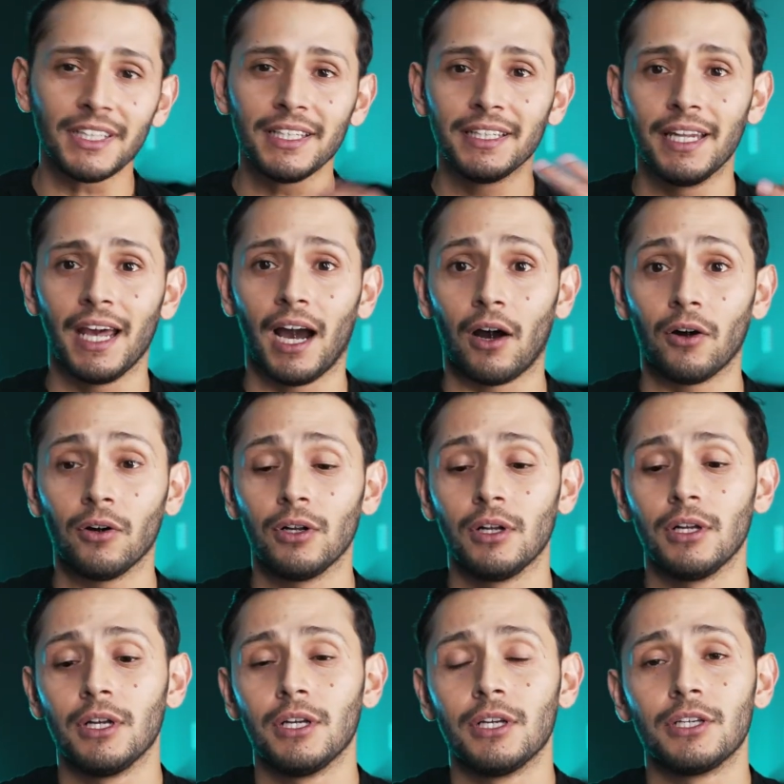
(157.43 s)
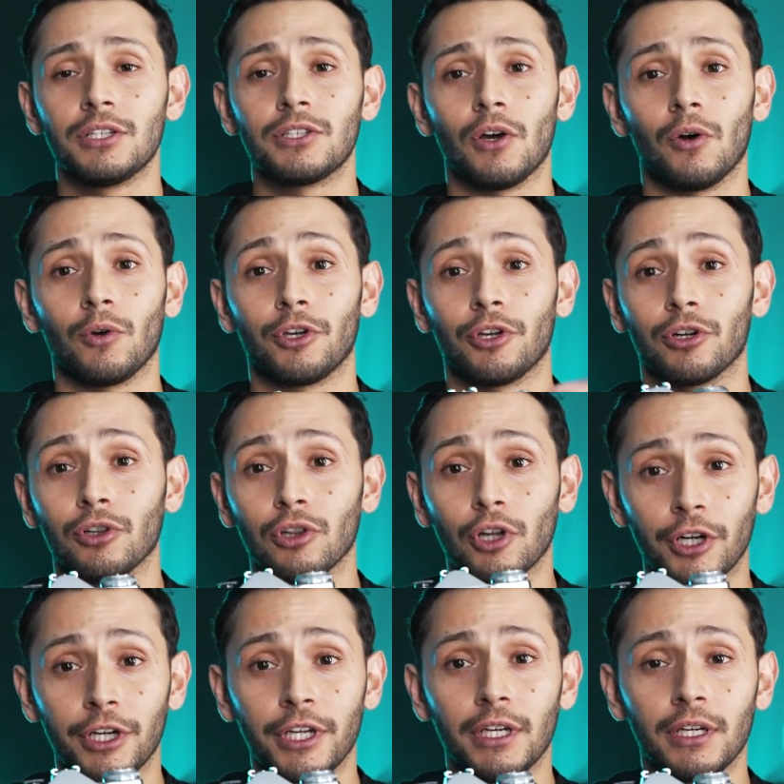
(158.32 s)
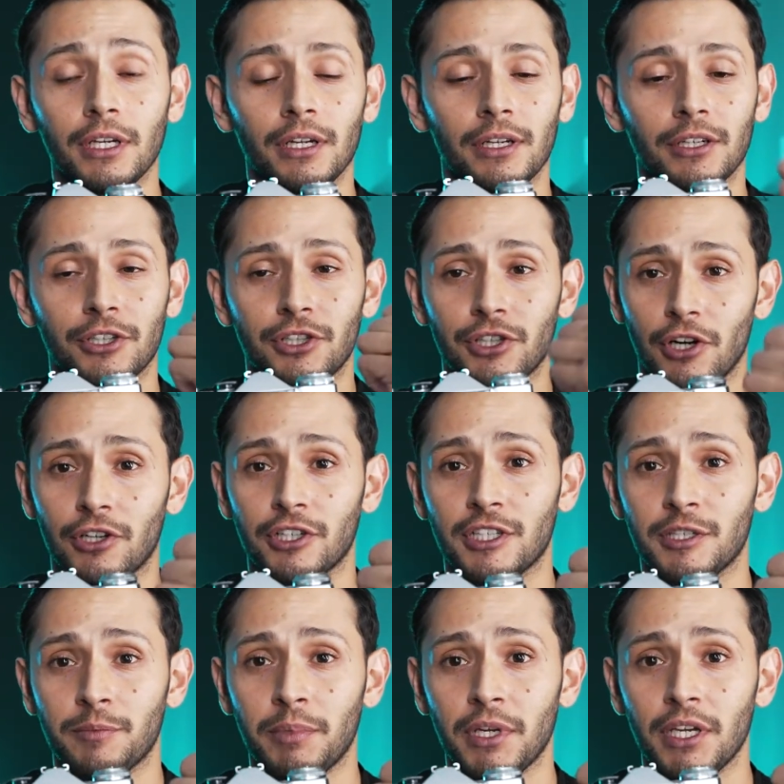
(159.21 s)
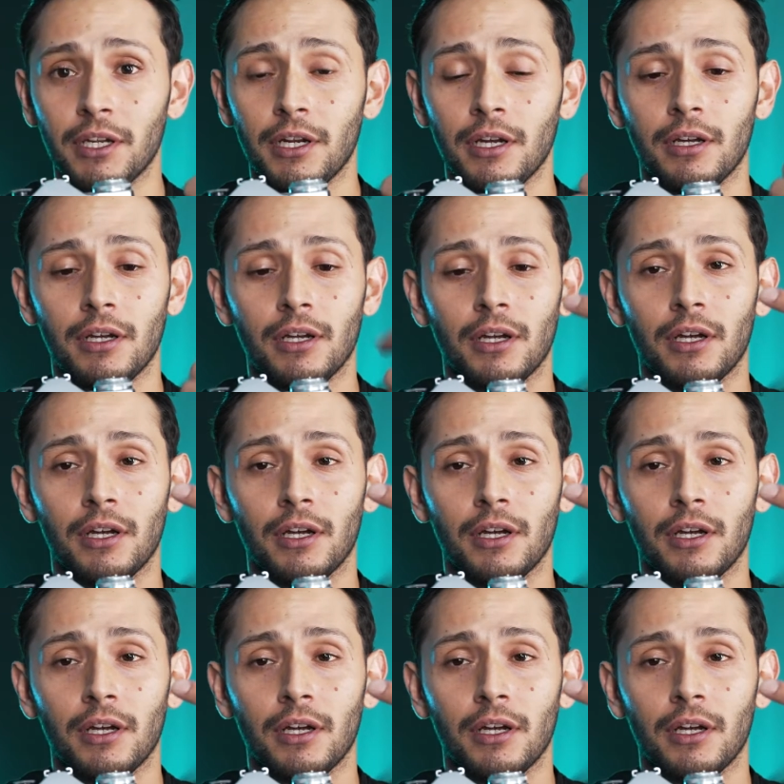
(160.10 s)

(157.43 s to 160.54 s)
Now, so you're learning shutter speed,